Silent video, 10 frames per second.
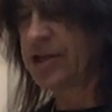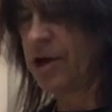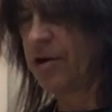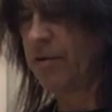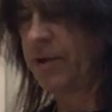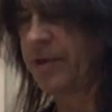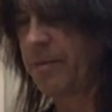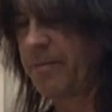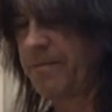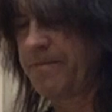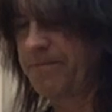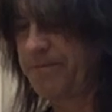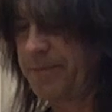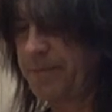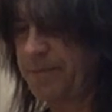dough with a
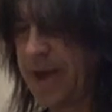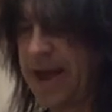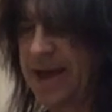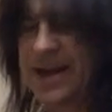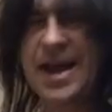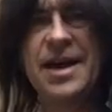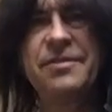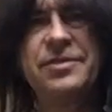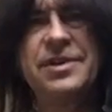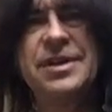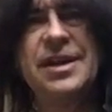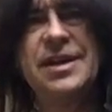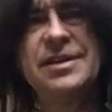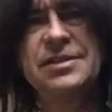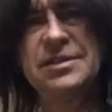bad
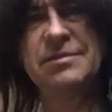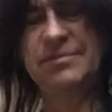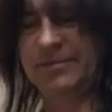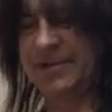aftertaste.